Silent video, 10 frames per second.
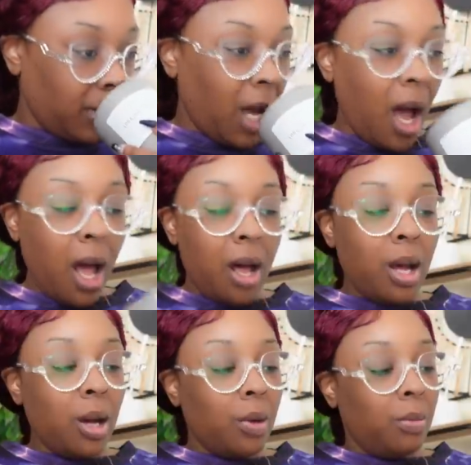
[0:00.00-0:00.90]

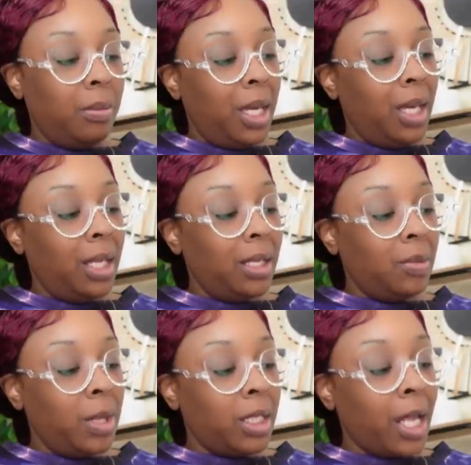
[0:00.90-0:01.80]
Oh man, this
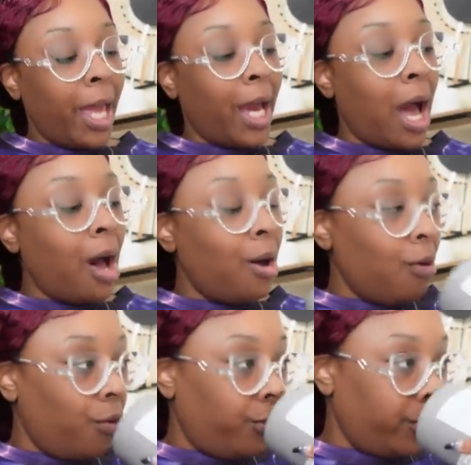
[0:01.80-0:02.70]
smells like
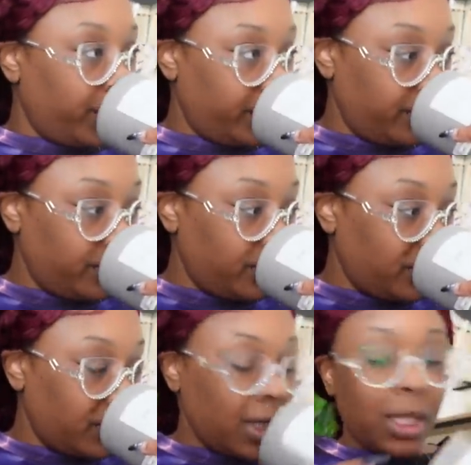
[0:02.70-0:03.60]
off.
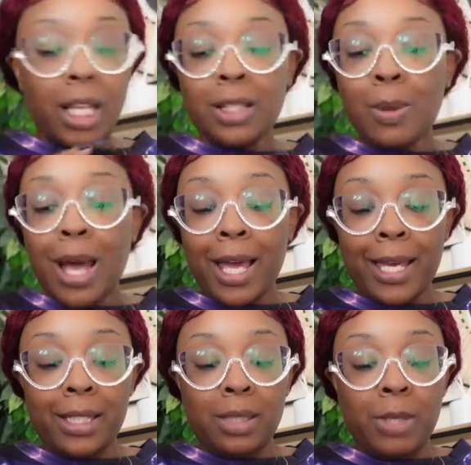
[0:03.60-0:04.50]
See, that's why I
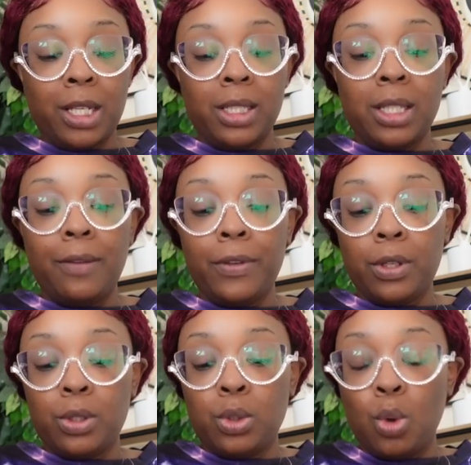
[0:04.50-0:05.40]
hate smelling stuff in
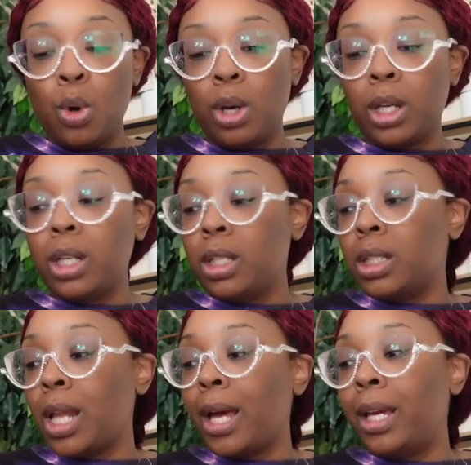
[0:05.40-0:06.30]
the store.
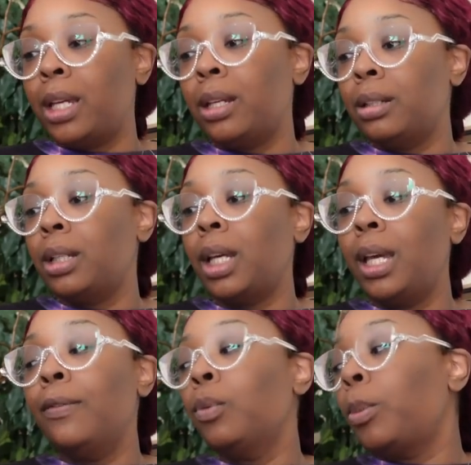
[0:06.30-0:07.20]
Cause like,
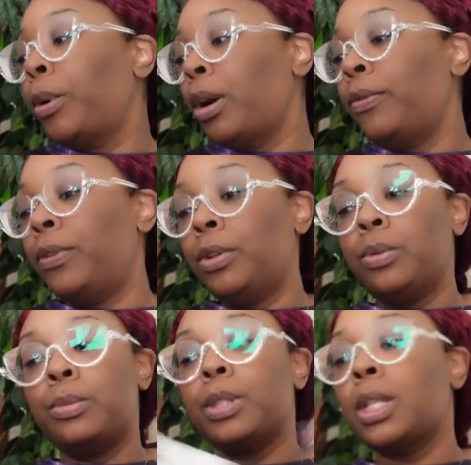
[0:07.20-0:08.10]
even with
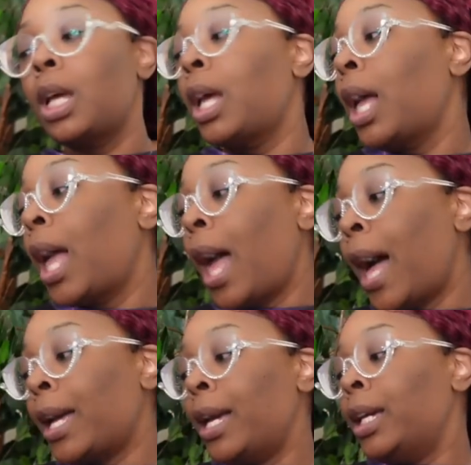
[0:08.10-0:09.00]
perfumes,
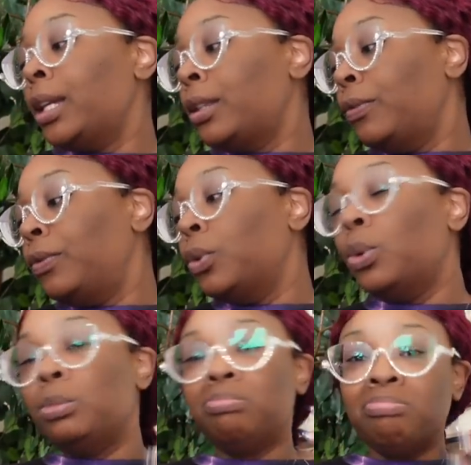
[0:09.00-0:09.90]
I can't get the
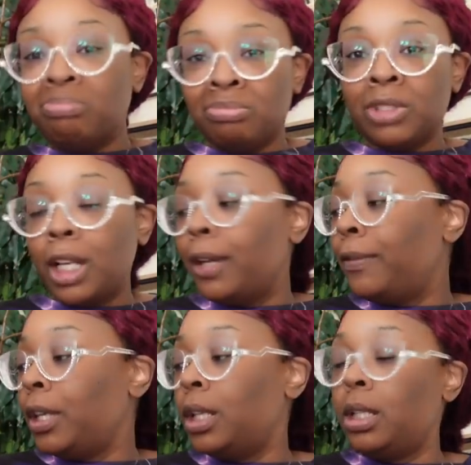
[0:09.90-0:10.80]
full mm
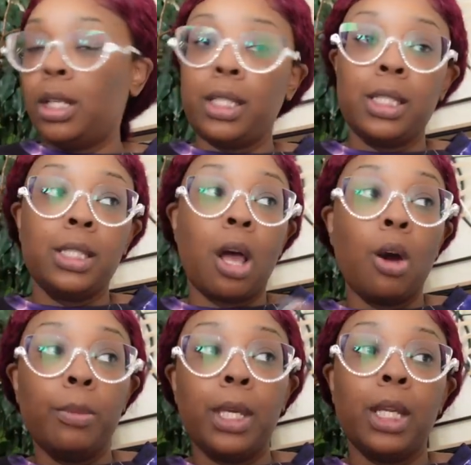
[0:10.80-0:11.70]
of it unless it's
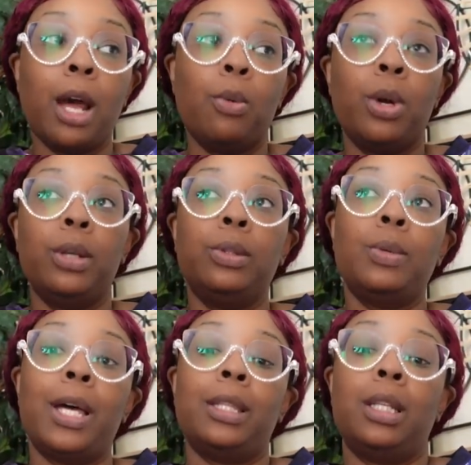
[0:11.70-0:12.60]
on me and I wear it
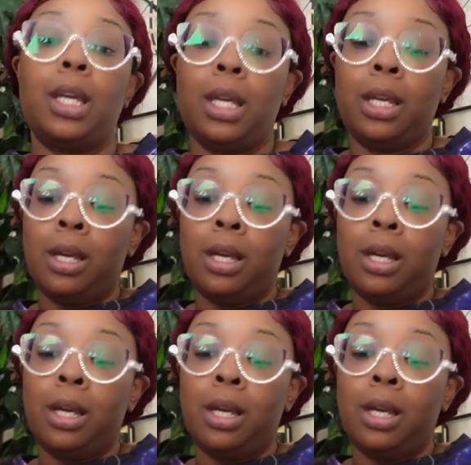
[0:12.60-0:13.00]
throughout the day.